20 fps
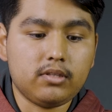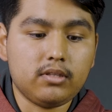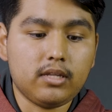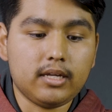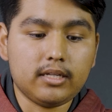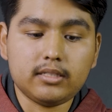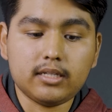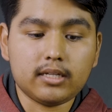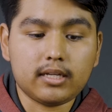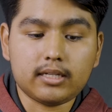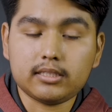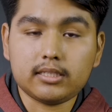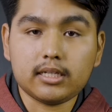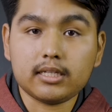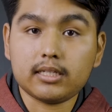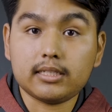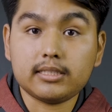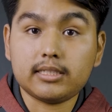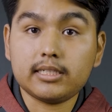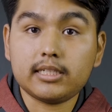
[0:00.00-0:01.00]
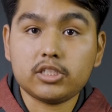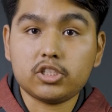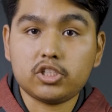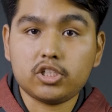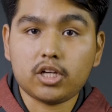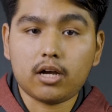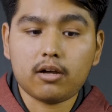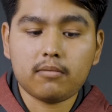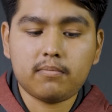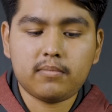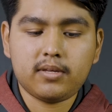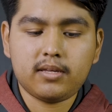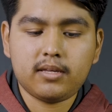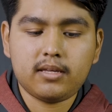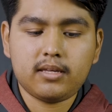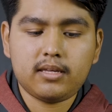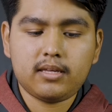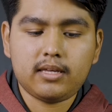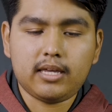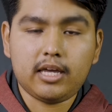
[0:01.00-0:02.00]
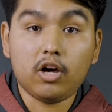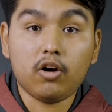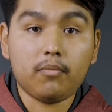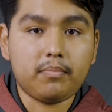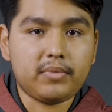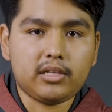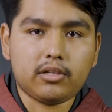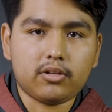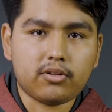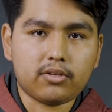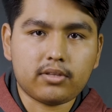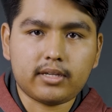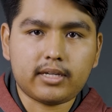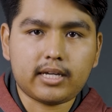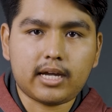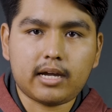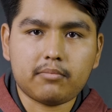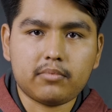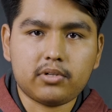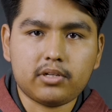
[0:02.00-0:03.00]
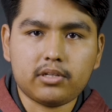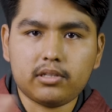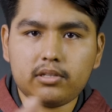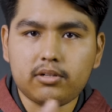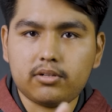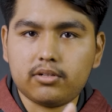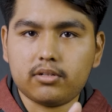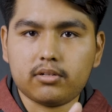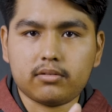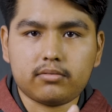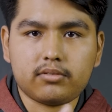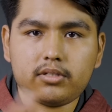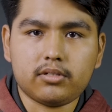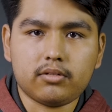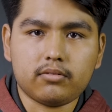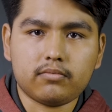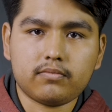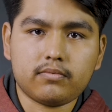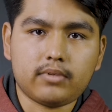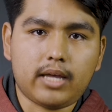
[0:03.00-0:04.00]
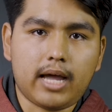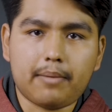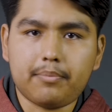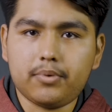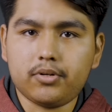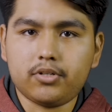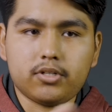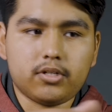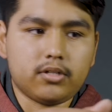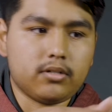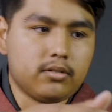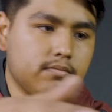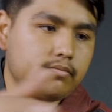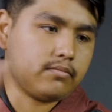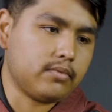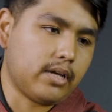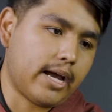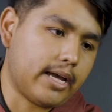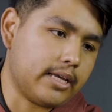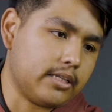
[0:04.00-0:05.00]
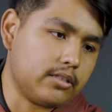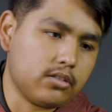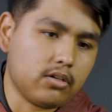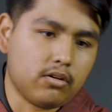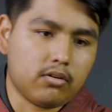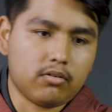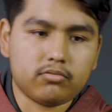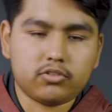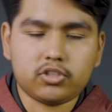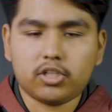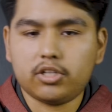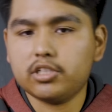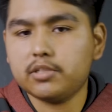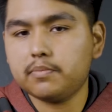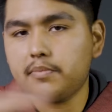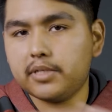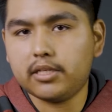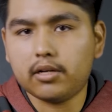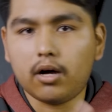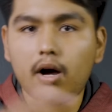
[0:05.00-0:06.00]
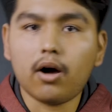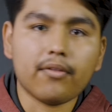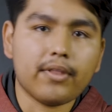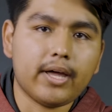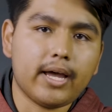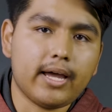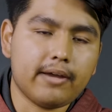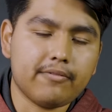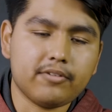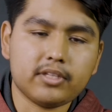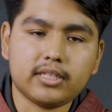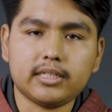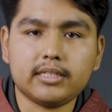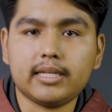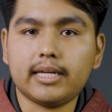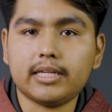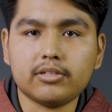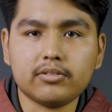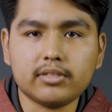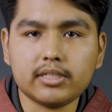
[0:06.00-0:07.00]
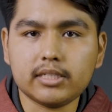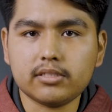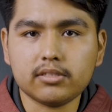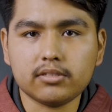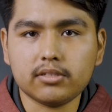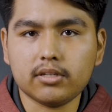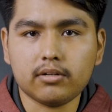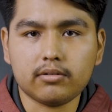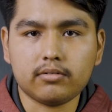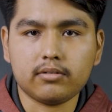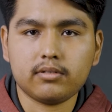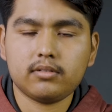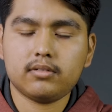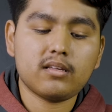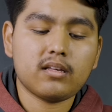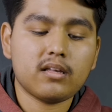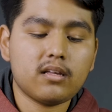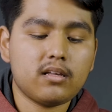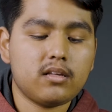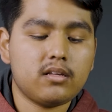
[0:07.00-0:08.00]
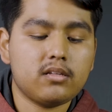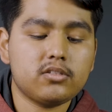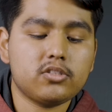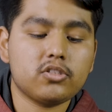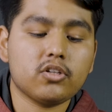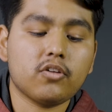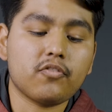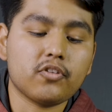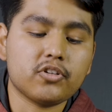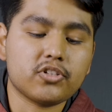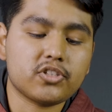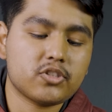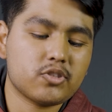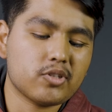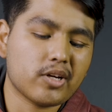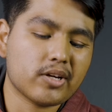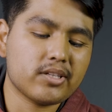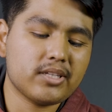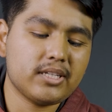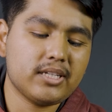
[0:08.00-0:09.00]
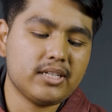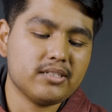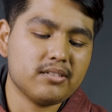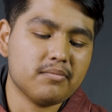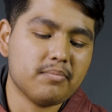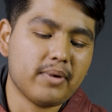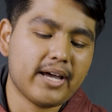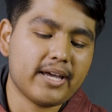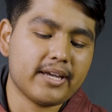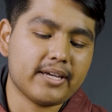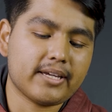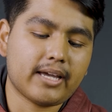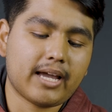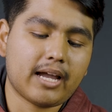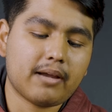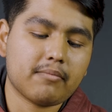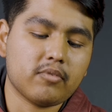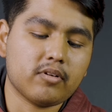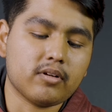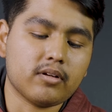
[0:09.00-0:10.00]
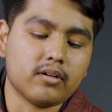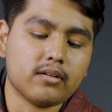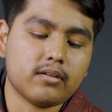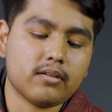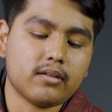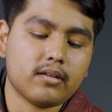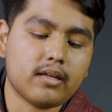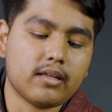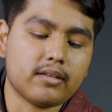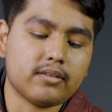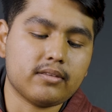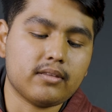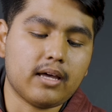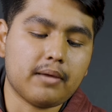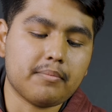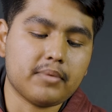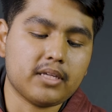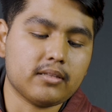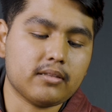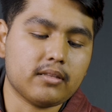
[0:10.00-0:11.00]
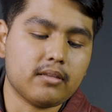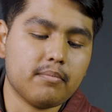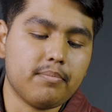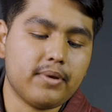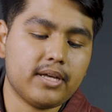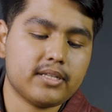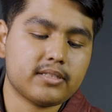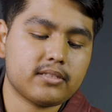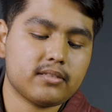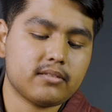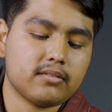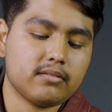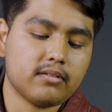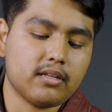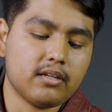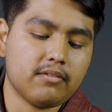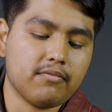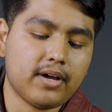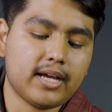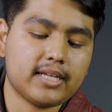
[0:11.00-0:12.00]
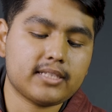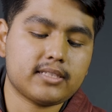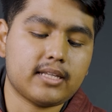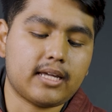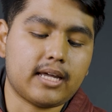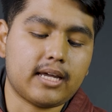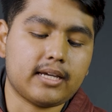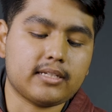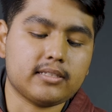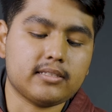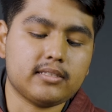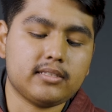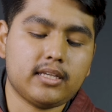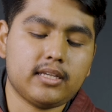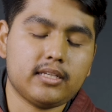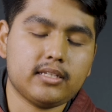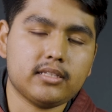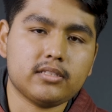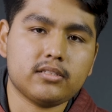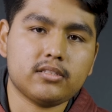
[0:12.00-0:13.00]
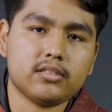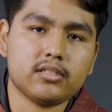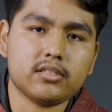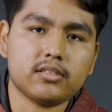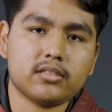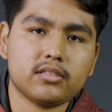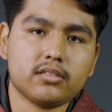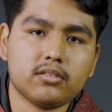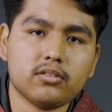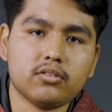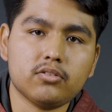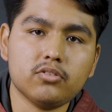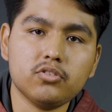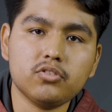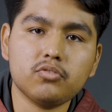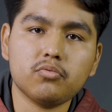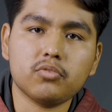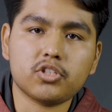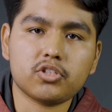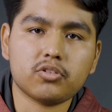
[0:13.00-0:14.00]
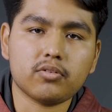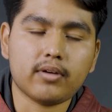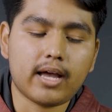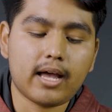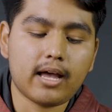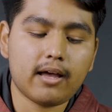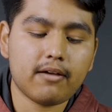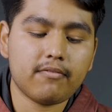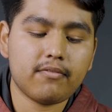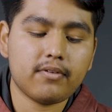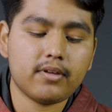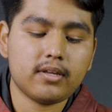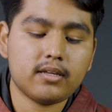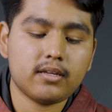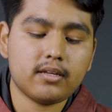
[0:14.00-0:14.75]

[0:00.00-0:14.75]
It did its job. It helped me learn the camera, learned, you know, aperture, ISO, shutter speed, all that, everything that you need to know. So if you're struggling to buy a camera, I mean, the best advice that I can say is just use what you have,